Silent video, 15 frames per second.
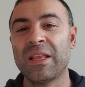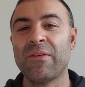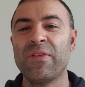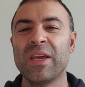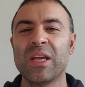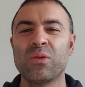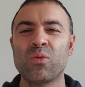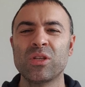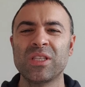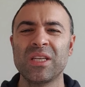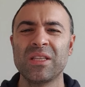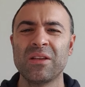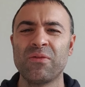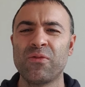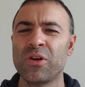I think it was in
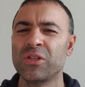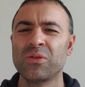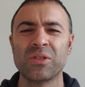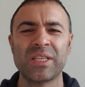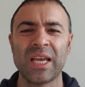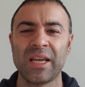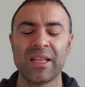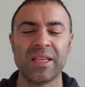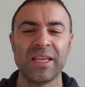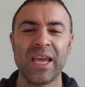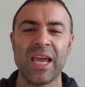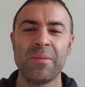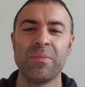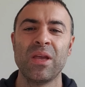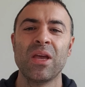the first or second
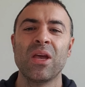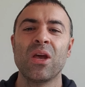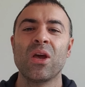game